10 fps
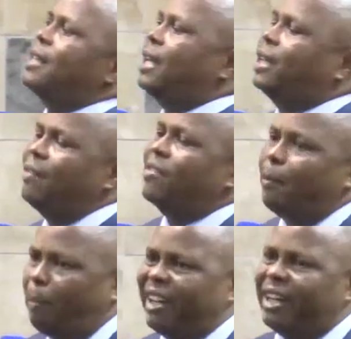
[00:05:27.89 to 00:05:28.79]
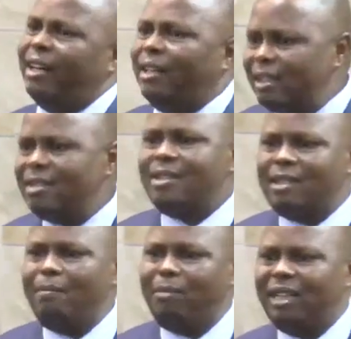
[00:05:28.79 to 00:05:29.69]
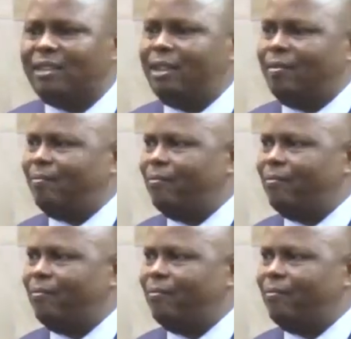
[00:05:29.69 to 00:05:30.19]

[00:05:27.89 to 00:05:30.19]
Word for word: they gave Rebecca is the same blessing.